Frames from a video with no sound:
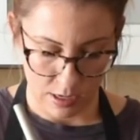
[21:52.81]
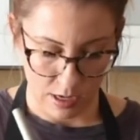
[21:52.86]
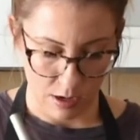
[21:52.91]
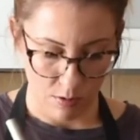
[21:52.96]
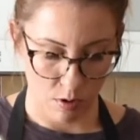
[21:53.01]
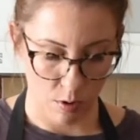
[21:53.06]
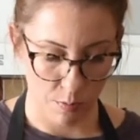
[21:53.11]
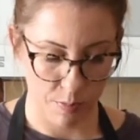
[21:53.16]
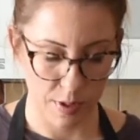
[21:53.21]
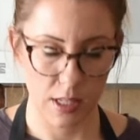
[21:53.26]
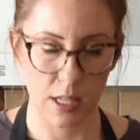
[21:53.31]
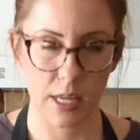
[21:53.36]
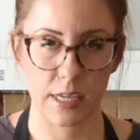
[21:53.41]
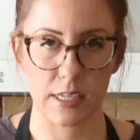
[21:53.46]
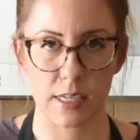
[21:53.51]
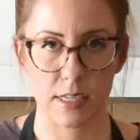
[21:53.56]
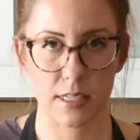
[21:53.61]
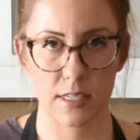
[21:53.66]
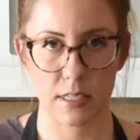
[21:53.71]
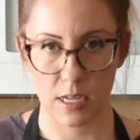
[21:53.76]
Won't be like
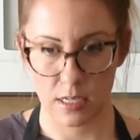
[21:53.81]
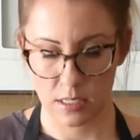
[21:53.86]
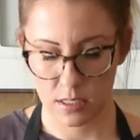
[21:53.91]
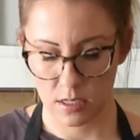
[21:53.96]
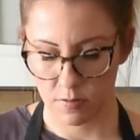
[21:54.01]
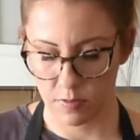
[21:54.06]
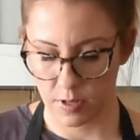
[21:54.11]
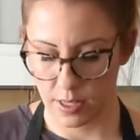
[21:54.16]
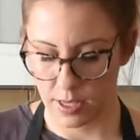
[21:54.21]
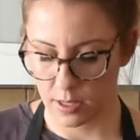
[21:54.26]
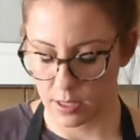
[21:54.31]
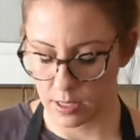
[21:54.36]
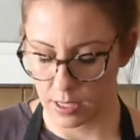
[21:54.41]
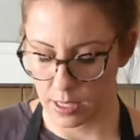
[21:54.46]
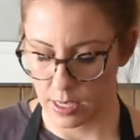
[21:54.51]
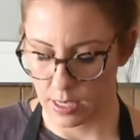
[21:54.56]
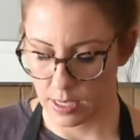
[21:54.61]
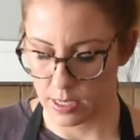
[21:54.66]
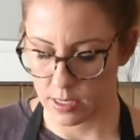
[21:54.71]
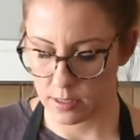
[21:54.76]
excessively
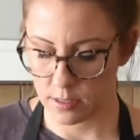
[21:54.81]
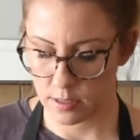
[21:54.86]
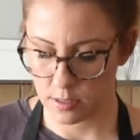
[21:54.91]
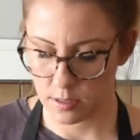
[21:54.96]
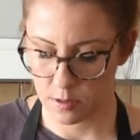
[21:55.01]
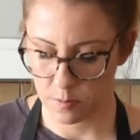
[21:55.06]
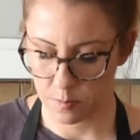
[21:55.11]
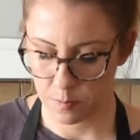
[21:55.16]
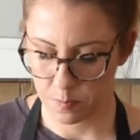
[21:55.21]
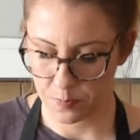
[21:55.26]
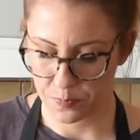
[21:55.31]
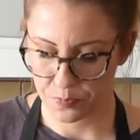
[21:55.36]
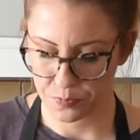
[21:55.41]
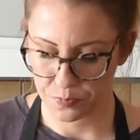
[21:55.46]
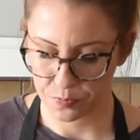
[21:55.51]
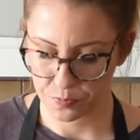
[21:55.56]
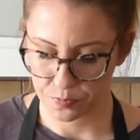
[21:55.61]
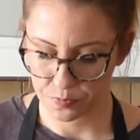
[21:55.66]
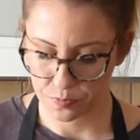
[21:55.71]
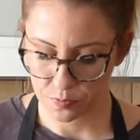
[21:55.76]
glazed.
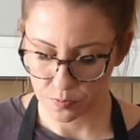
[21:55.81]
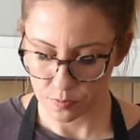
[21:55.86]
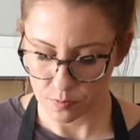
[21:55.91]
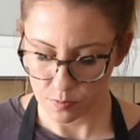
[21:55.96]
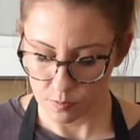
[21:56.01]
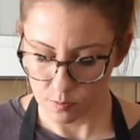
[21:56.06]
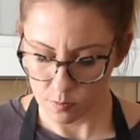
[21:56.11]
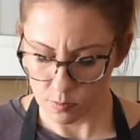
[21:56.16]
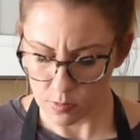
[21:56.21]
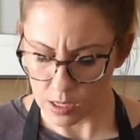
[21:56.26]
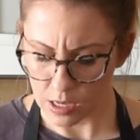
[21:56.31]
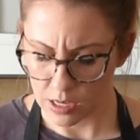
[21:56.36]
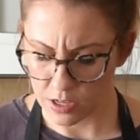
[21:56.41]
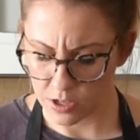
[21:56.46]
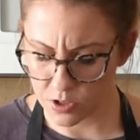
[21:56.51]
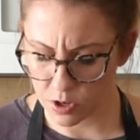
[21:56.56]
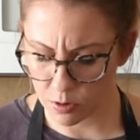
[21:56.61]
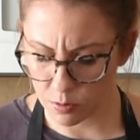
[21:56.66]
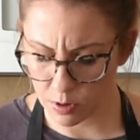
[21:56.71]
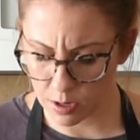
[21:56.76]
And you
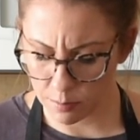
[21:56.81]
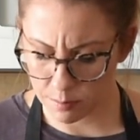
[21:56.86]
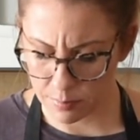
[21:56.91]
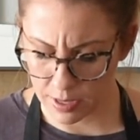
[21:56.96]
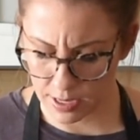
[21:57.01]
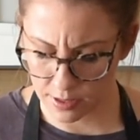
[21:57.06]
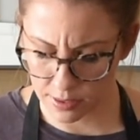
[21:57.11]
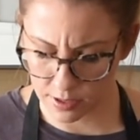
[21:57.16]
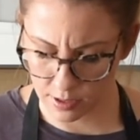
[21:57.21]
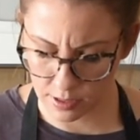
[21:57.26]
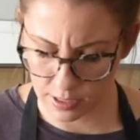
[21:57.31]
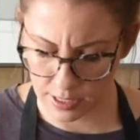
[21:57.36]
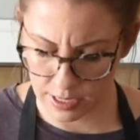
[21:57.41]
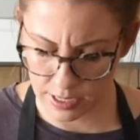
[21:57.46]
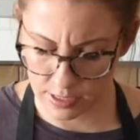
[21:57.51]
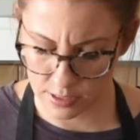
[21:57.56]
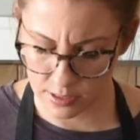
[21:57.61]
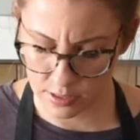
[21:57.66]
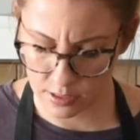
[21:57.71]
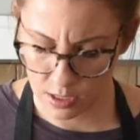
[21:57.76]
don't wanna make the
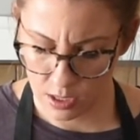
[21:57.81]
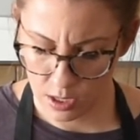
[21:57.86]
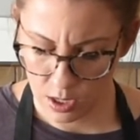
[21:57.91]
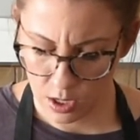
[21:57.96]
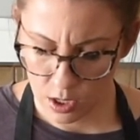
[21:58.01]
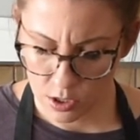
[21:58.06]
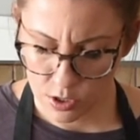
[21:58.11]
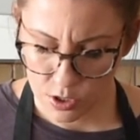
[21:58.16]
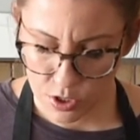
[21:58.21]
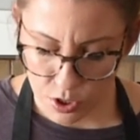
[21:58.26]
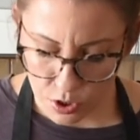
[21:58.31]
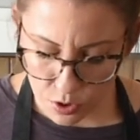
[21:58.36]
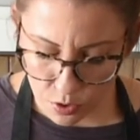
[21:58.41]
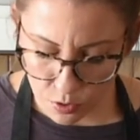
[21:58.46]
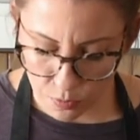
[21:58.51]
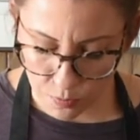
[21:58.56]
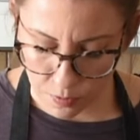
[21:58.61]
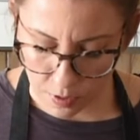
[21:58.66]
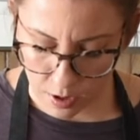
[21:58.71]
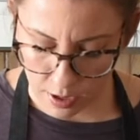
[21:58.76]
glaze
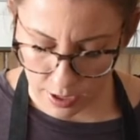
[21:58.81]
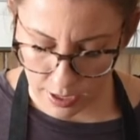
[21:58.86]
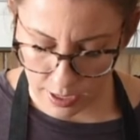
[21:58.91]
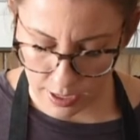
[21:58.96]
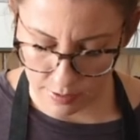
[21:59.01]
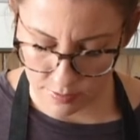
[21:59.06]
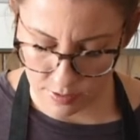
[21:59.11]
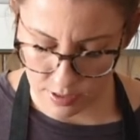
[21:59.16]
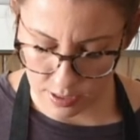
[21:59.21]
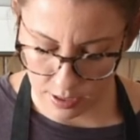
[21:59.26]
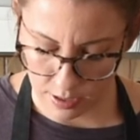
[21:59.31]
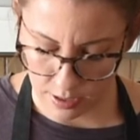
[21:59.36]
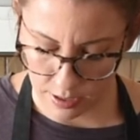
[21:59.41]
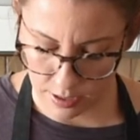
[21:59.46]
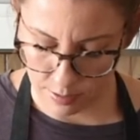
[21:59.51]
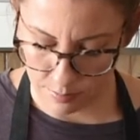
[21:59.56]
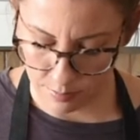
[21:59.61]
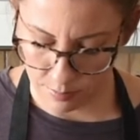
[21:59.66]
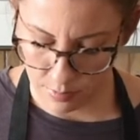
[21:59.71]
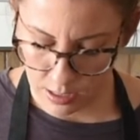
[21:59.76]
too far ahead of
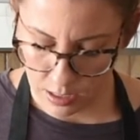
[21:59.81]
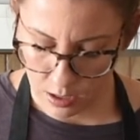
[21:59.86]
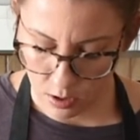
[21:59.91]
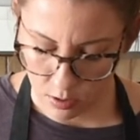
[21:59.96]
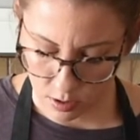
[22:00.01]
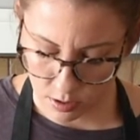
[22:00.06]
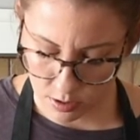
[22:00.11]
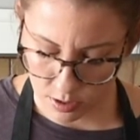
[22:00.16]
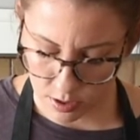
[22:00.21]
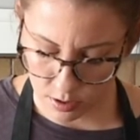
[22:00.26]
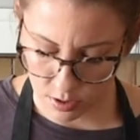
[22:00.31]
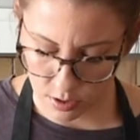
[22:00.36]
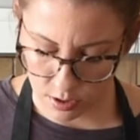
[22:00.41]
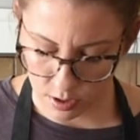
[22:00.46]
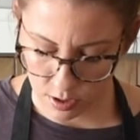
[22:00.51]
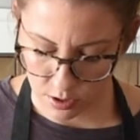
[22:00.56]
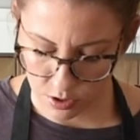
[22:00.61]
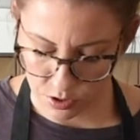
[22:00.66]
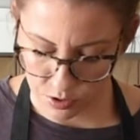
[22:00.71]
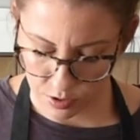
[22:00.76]
time or else it'll
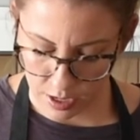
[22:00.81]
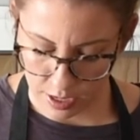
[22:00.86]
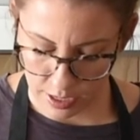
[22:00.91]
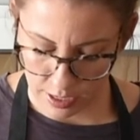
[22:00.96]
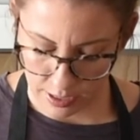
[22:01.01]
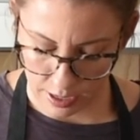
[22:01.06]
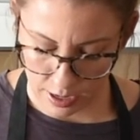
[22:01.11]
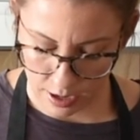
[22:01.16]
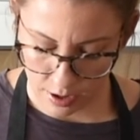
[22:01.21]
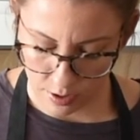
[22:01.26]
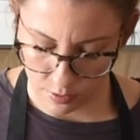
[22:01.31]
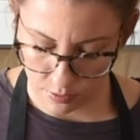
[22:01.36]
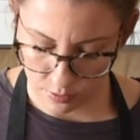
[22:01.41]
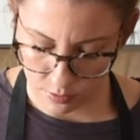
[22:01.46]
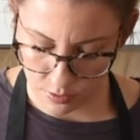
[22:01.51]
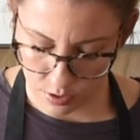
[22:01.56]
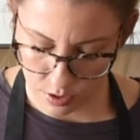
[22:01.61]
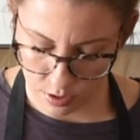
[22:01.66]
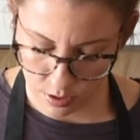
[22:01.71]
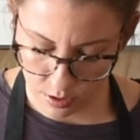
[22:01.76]
start drying
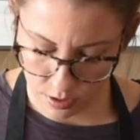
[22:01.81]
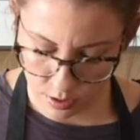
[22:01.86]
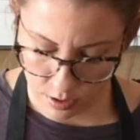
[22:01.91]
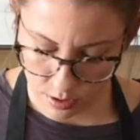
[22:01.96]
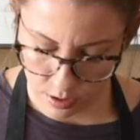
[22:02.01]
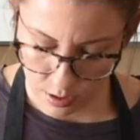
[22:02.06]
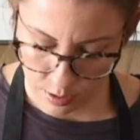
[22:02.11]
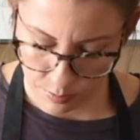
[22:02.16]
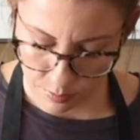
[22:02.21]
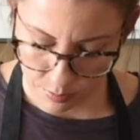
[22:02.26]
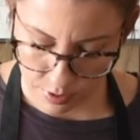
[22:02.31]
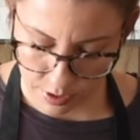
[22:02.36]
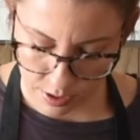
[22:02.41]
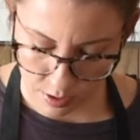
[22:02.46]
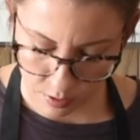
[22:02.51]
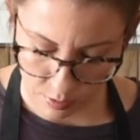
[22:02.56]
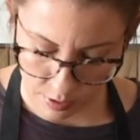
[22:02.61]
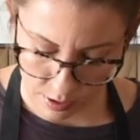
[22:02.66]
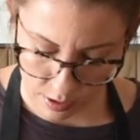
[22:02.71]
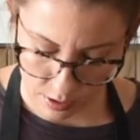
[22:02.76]
out pretty
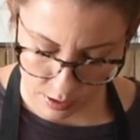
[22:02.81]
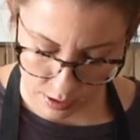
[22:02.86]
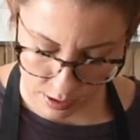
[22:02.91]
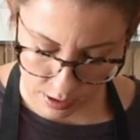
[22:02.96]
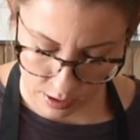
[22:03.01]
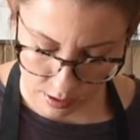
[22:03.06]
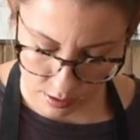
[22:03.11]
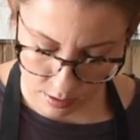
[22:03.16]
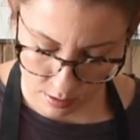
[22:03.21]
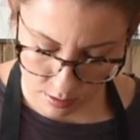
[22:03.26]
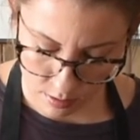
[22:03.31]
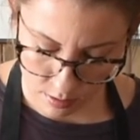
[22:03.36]
quickly.